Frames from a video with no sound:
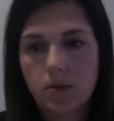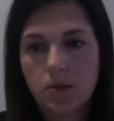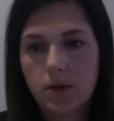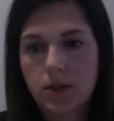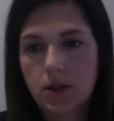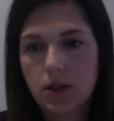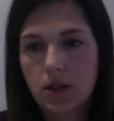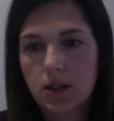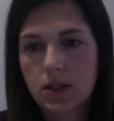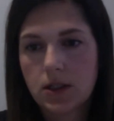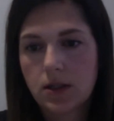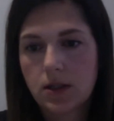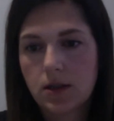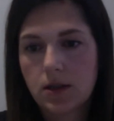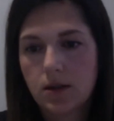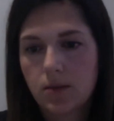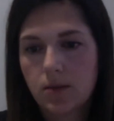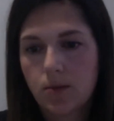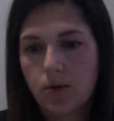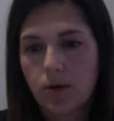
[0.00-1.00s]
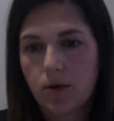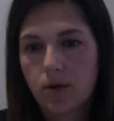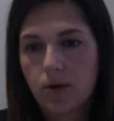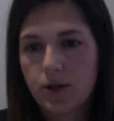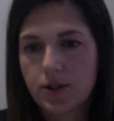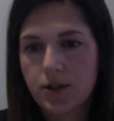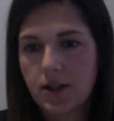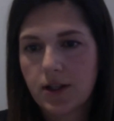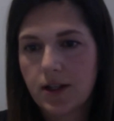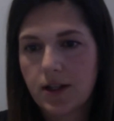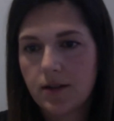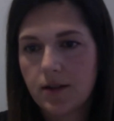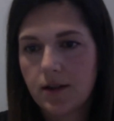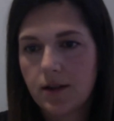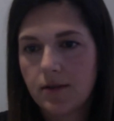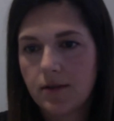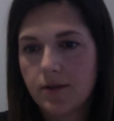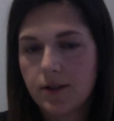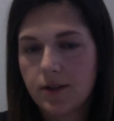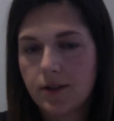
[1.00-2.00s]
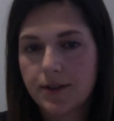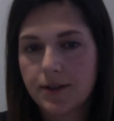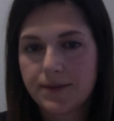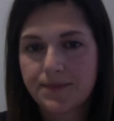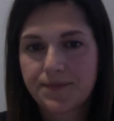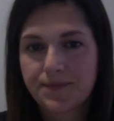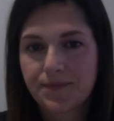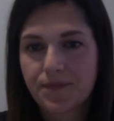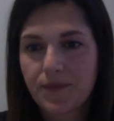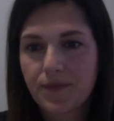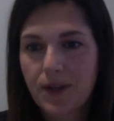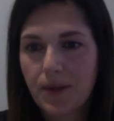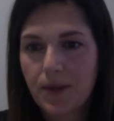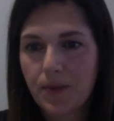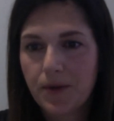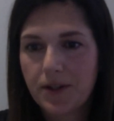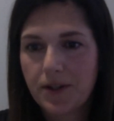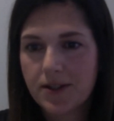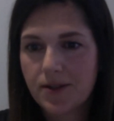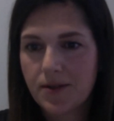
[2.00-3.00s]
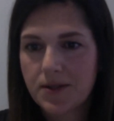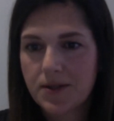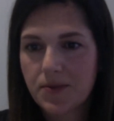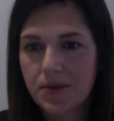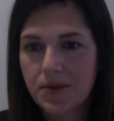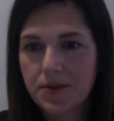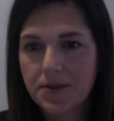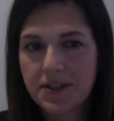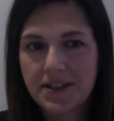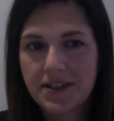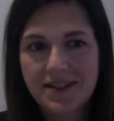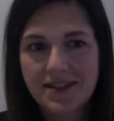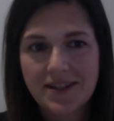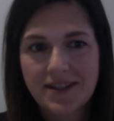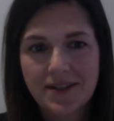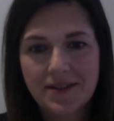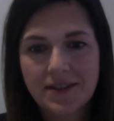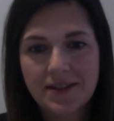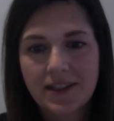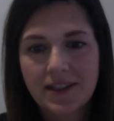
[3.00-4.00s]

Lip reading: much. I think that's an important question that a lot of our community is always wondering. So